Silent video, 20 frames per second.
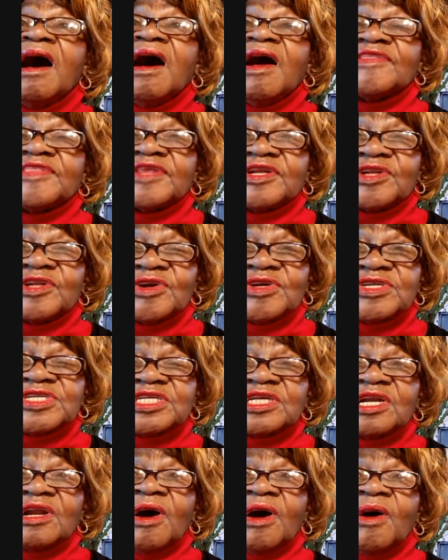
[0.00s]
or the
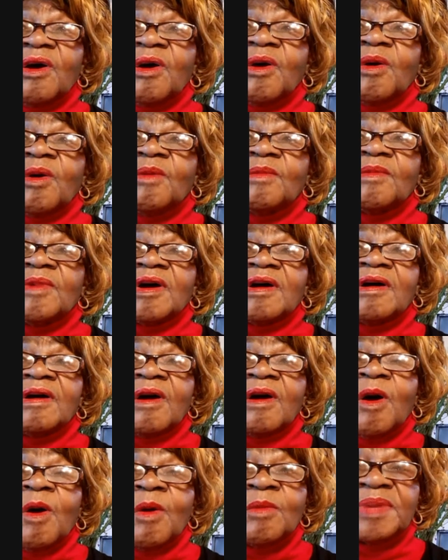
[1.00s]
nursing home
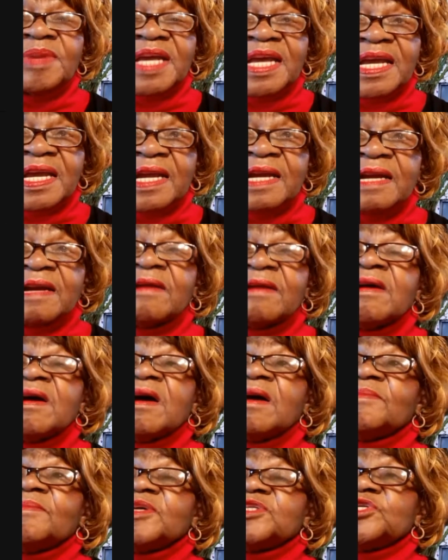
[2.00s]
or home care,
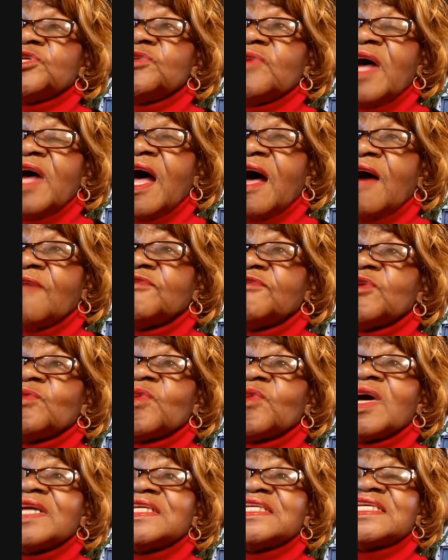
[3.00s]
but you have the
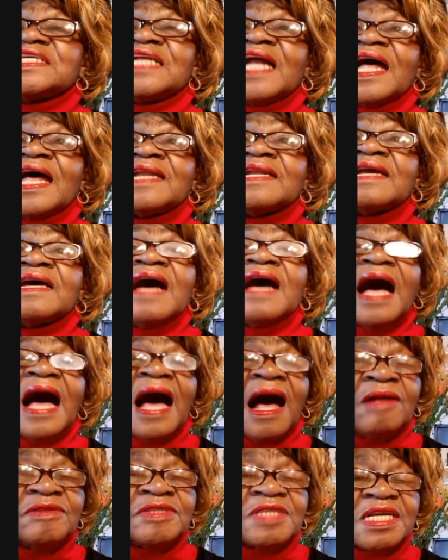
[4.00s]
ones that
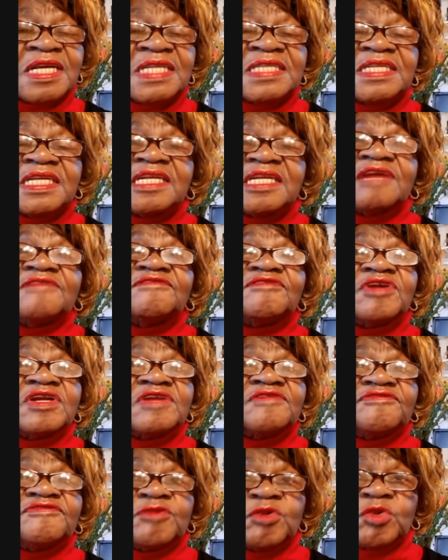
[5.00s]
out there
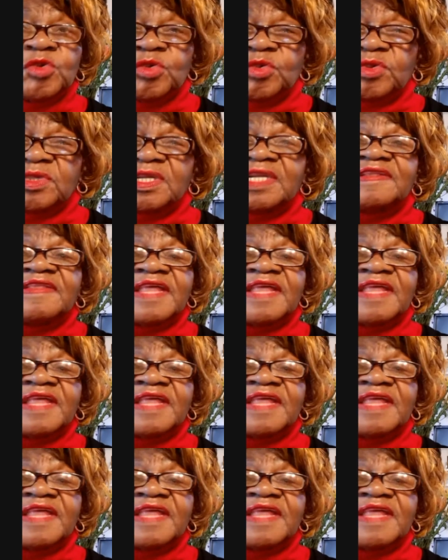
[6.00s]
delivering food.